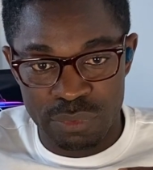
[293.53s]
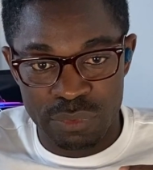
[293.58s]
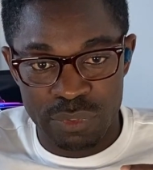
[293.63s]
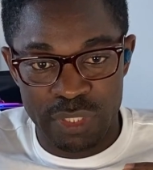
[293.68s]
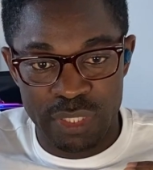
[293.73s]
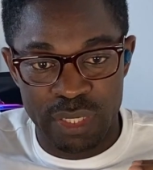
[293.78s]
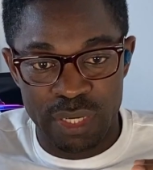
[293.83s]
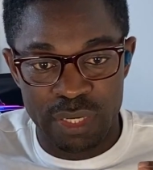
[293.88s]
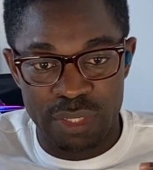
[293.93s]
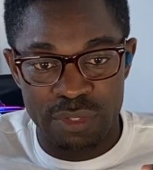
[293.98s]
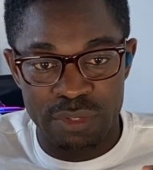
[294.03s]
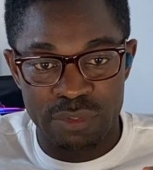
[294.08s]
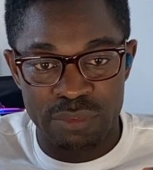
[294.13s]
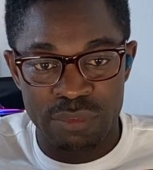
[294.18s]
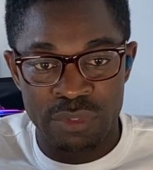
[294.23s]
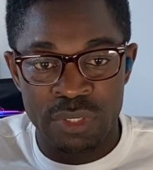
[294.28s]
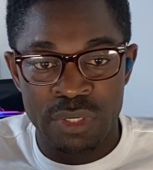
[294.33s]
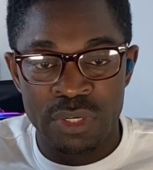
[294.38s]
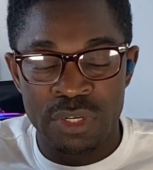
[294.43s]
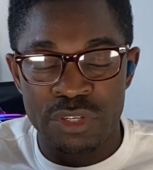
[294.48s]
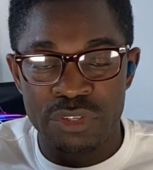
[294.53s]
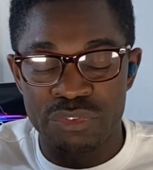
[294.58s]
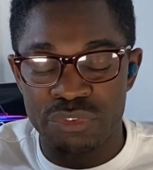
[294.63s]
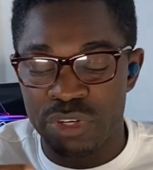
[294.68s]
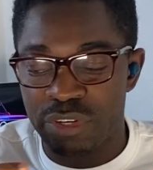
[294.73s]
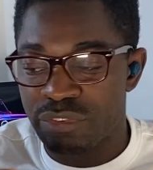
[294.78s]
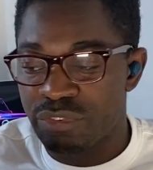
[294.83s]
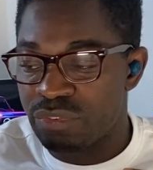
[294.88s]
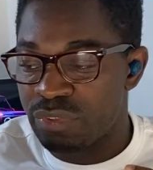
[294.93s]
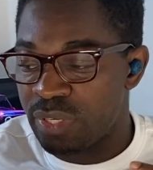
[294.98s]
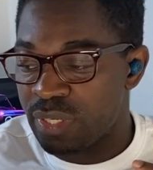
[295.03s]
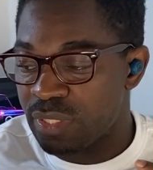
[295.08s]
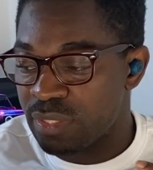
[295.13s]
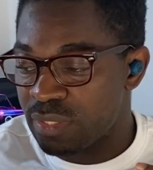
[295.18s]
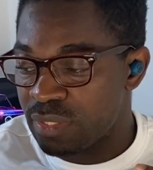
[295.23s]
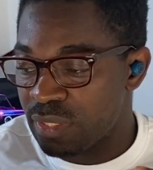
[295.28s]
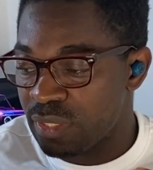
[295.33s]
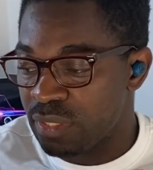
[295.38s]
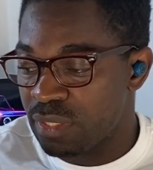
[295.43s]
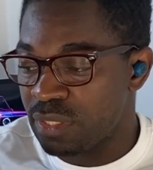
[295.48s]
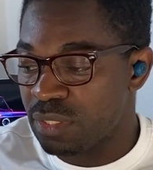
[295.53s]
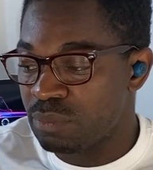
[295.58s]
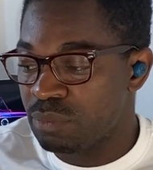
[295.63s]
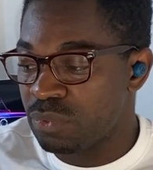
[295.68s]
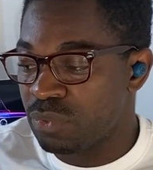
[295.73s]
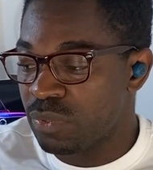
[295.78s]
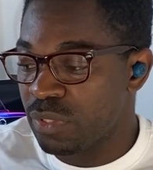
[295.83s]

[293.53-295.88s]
he kind of referenced in his book,